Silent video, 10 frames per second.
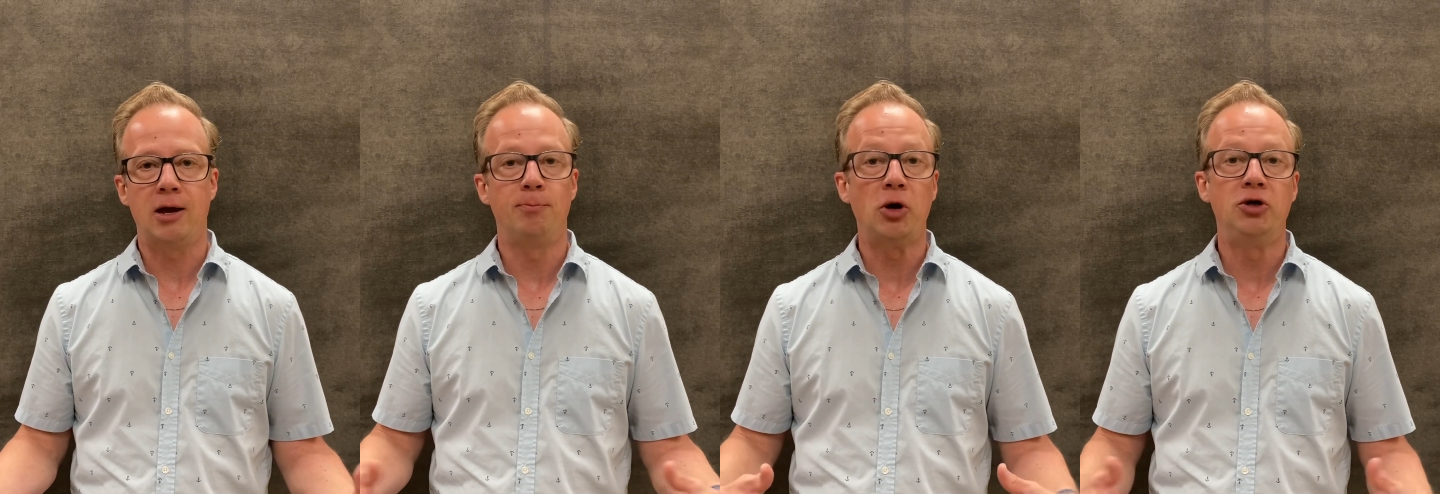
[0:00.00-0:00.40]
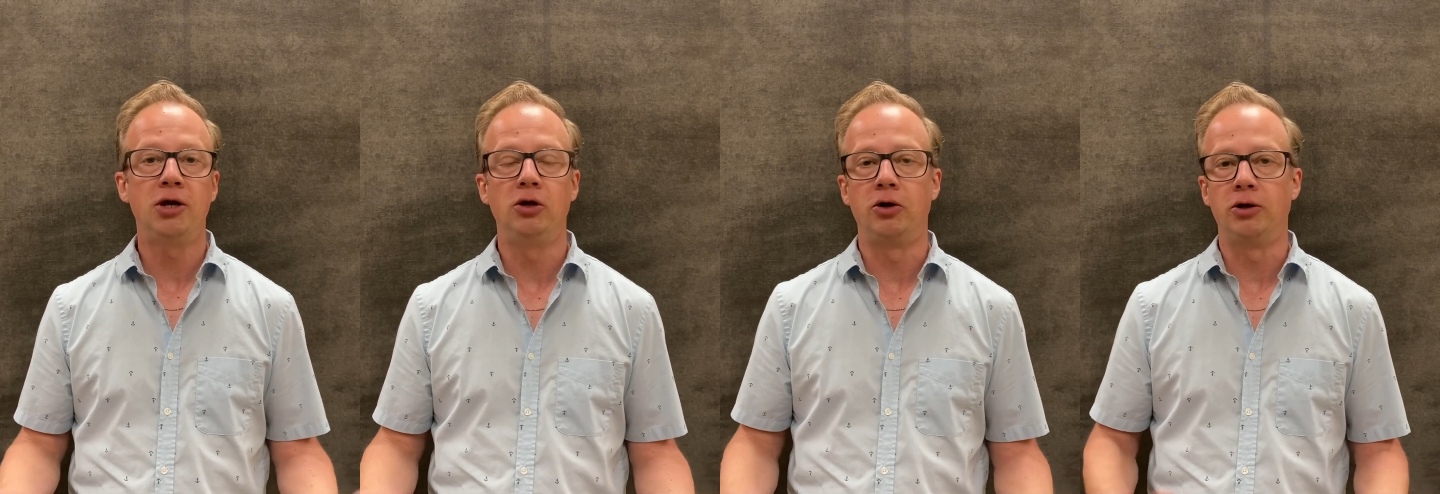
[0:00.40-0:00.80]

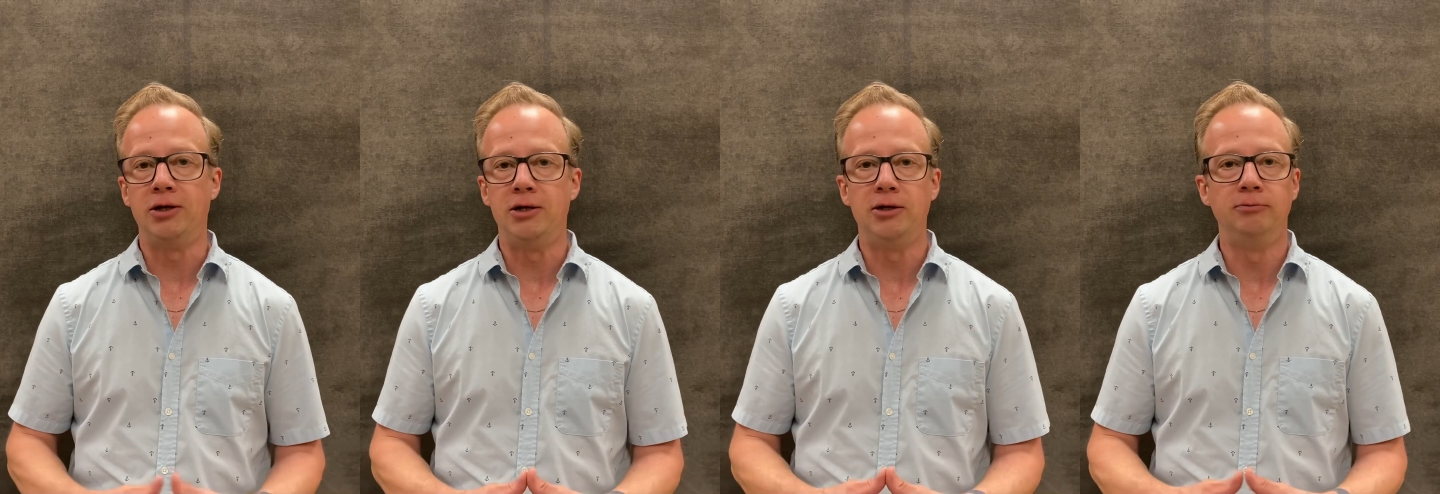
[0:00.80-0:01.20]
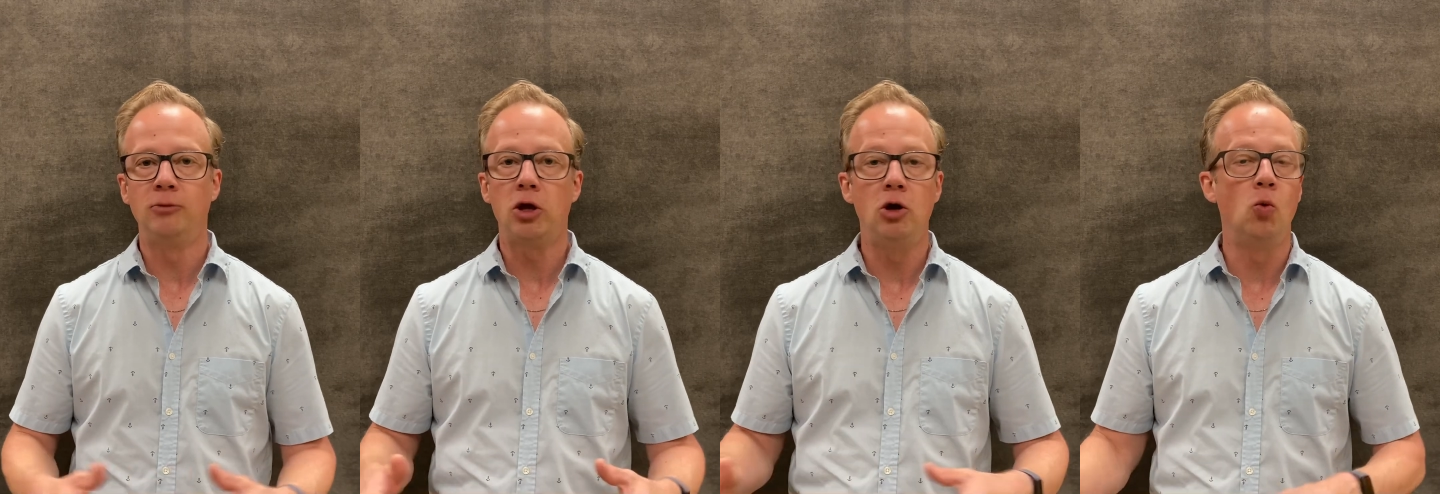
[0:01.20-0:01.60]
particularly,
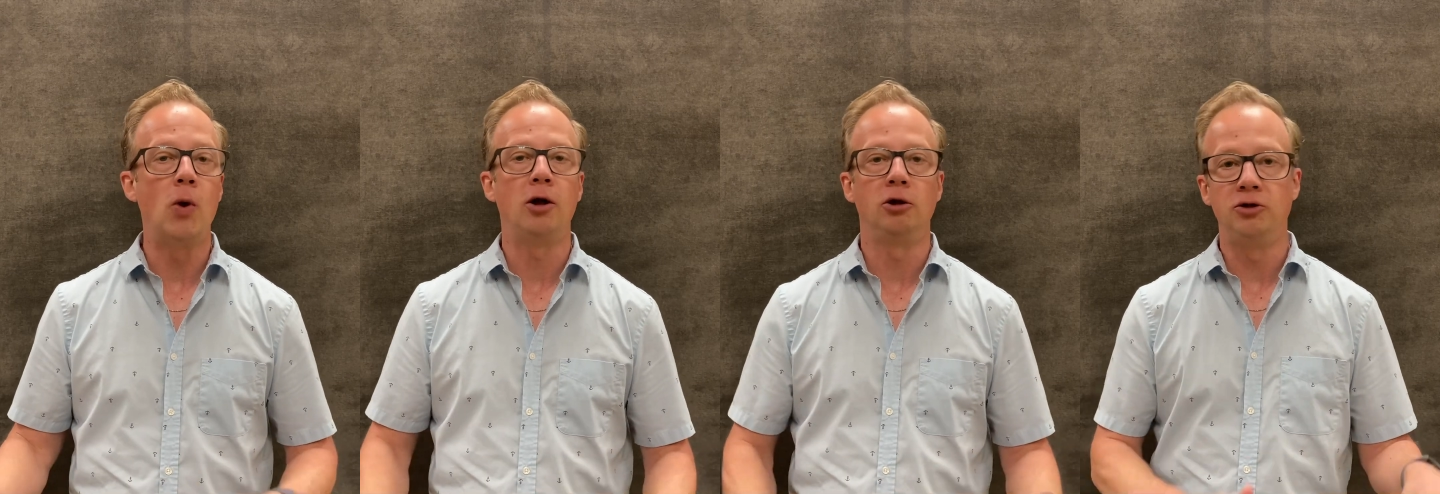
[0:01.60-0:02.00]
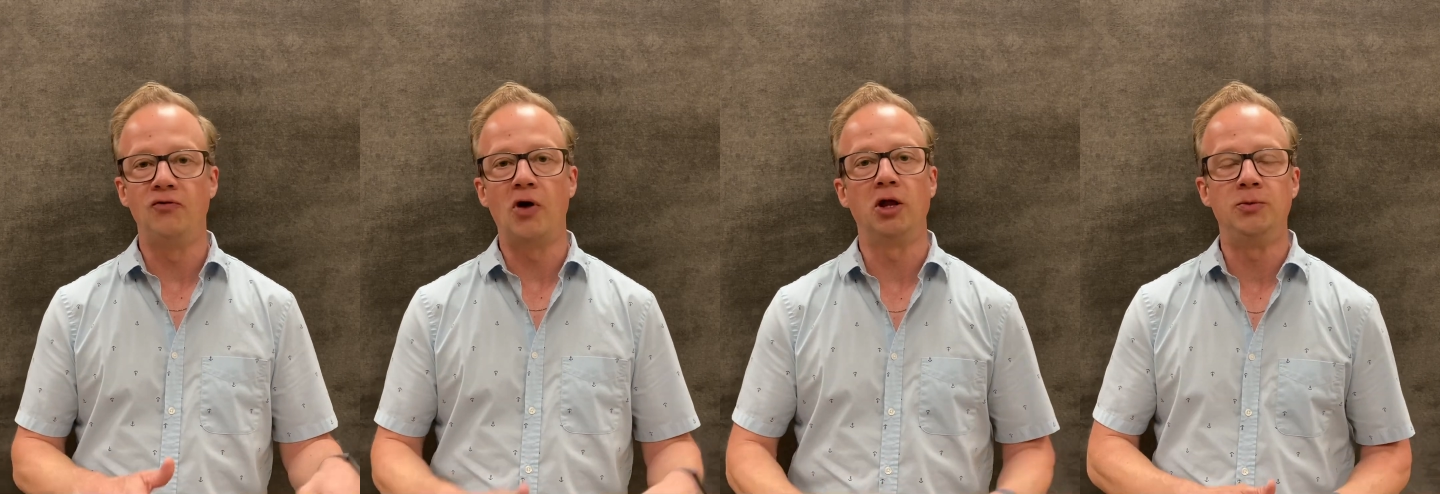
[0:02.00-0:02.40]
well
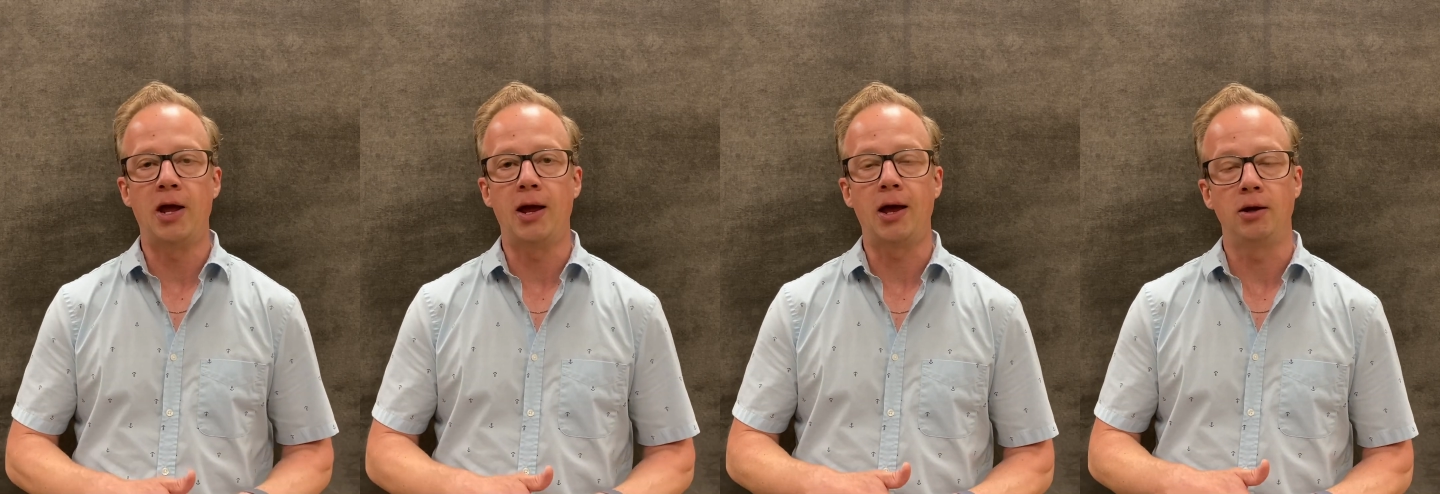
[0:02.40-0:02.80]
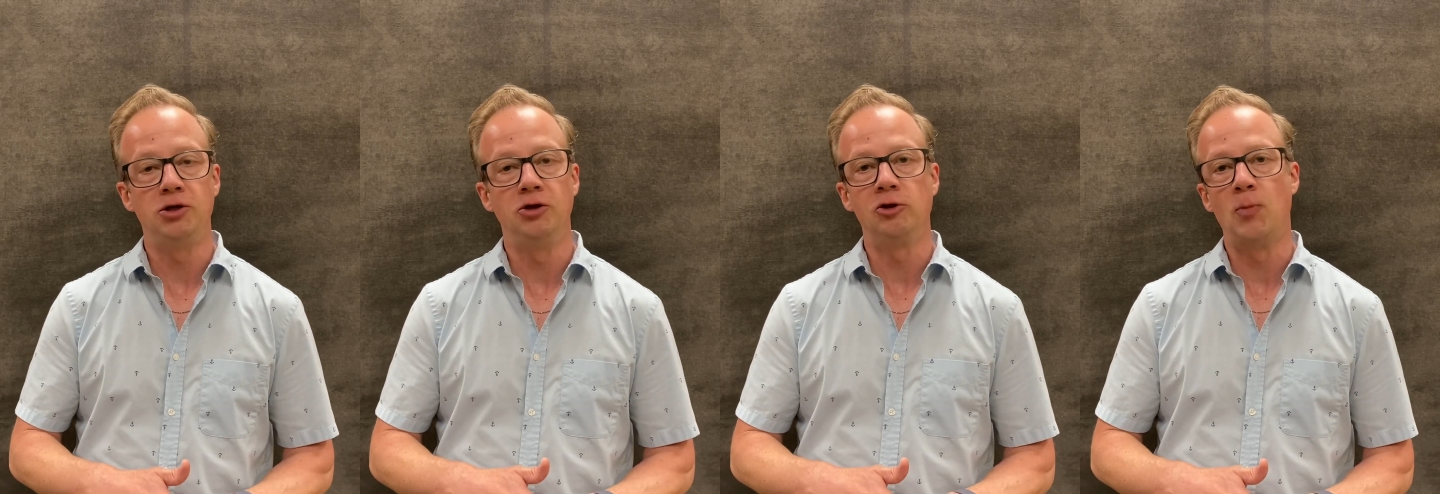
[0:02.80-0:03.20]
developed
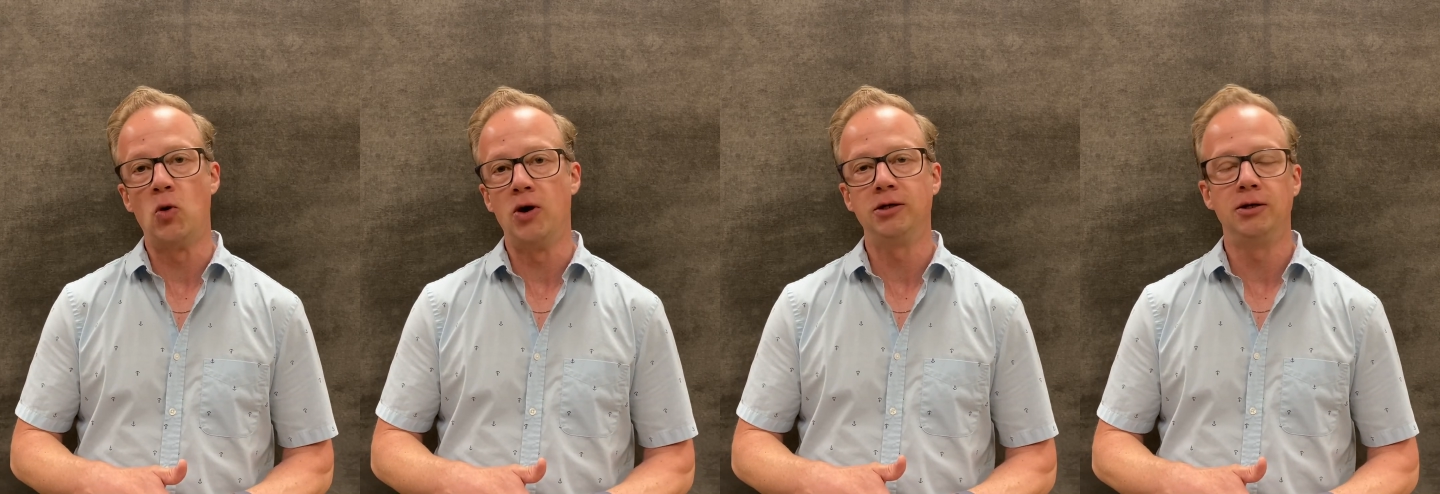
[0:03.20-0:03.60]
to this point.